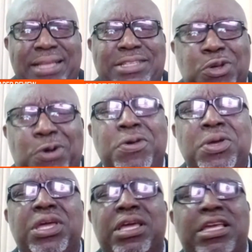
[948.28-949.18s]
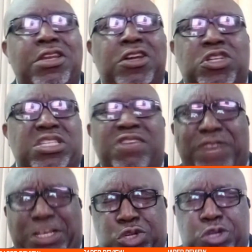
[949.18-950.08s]
So it's not just
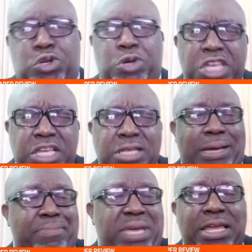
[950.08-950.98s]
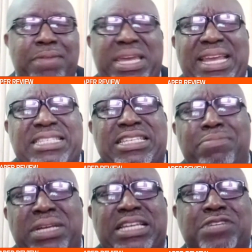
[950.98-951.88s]
infrastructure. He made that
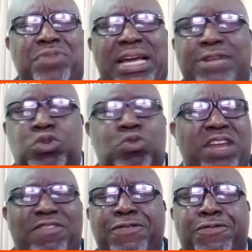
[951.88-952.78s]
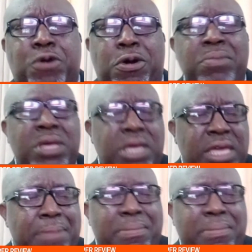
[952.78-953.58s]
statement as regard to whatever forum he